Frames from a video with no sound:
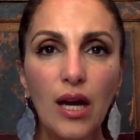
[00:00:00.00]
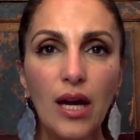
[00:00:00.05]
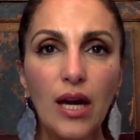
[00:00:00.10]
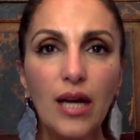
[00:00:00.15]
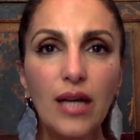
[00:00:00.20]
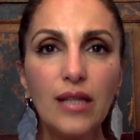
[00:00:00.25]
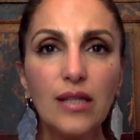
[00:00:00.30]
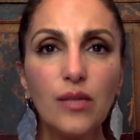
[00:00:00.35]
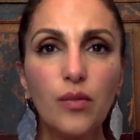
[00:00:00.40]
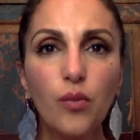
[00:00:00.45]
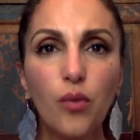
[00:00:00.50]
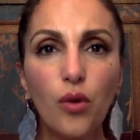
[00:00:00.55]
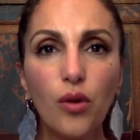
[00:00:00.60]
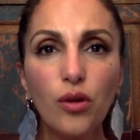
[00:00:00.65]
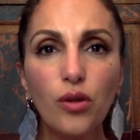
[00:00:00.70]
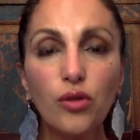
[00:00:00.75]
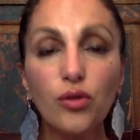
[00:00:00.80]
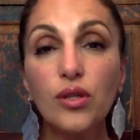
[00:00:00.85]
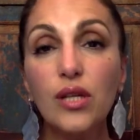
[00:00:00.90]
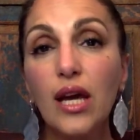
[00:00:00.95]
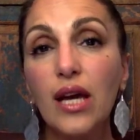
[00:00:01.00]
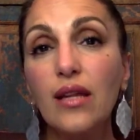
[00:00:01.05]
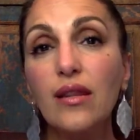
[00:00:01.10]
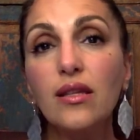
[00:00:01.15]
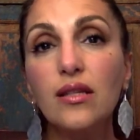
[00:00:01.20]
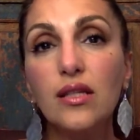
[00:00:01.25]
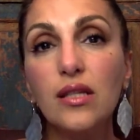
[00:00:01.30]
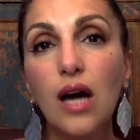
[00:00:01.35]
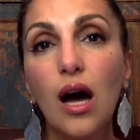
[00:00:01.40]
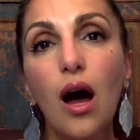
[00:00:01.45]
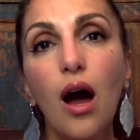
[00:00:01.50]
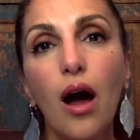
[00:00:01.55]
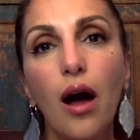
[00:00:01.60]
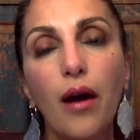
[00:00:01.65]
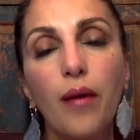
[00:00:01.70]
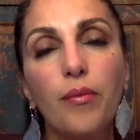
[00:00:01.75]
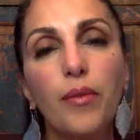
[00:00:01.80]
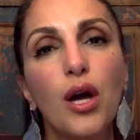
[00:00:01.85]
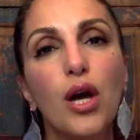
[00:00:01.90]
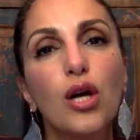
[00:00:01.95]
It's worth to take the
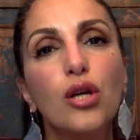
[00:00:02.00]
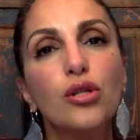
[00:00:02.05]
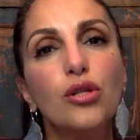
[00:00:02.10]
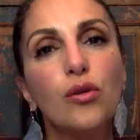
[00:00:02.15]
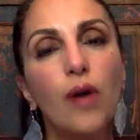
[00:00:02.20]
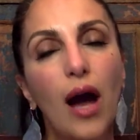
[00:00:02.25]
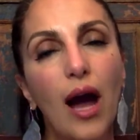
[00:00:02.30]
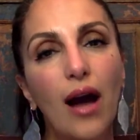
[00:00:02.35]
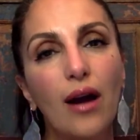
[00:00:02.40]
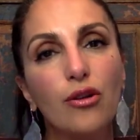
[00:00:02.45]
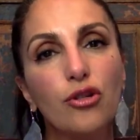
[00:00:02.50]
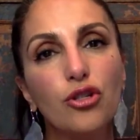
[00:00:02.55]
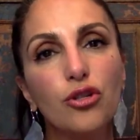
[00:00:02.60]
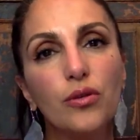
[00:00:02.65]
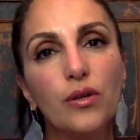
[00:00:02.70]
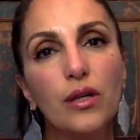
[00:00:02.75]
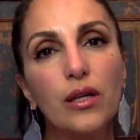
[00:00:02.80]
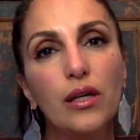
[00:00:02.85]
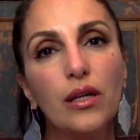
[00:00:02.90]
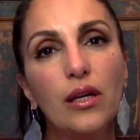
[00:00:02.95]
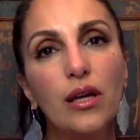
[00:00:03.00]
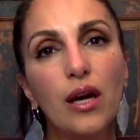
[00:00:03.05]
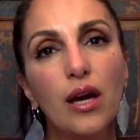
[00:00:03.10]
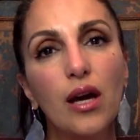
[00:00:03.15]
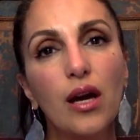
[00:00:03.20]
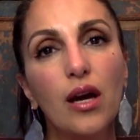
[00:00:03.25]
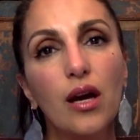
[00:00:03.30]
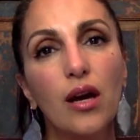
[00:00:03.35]
time to actually